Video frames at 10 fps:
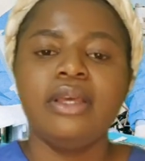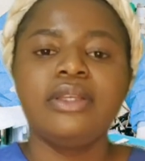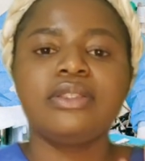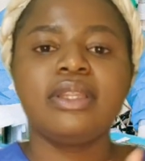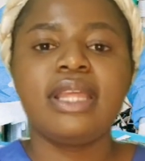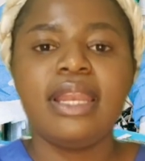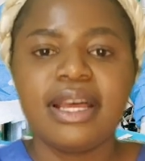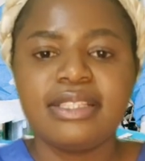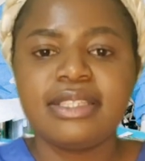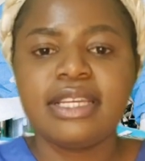So the
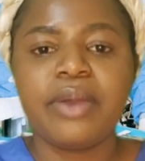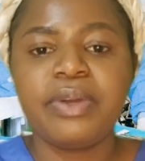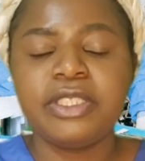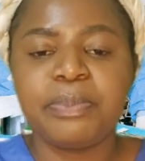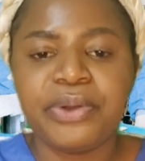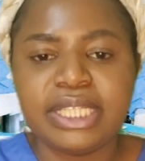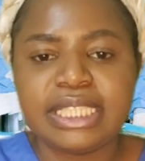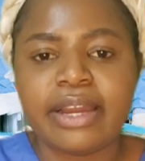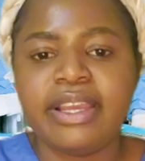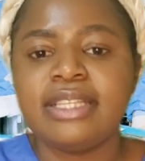last thing I want to point
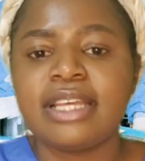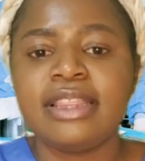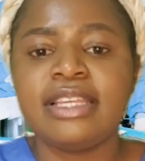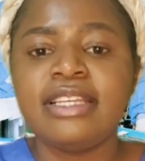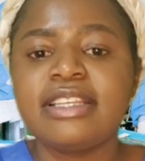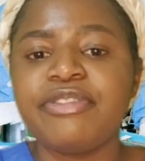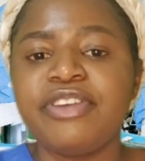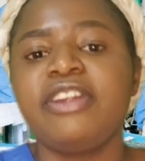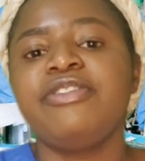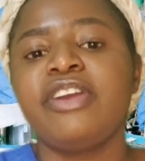out is that these are
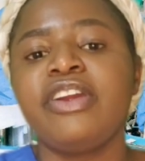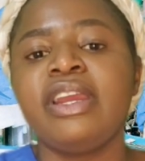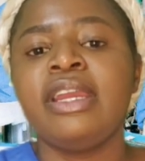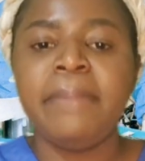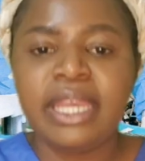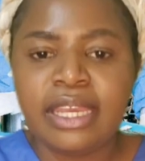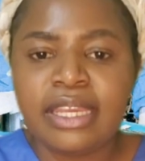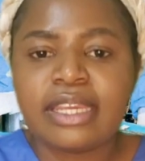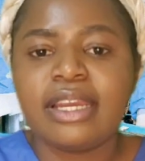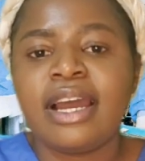very, very
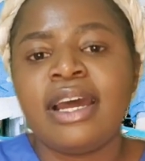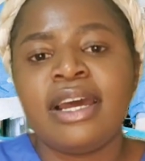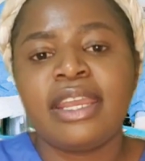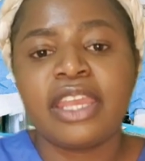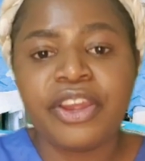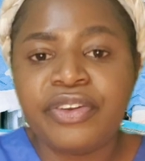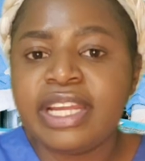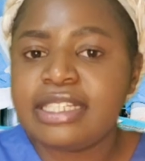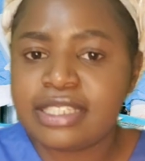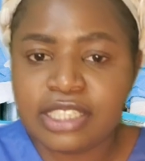big career
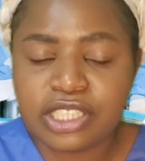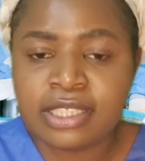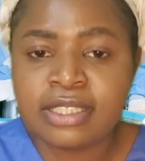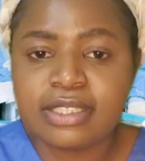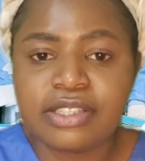decisions.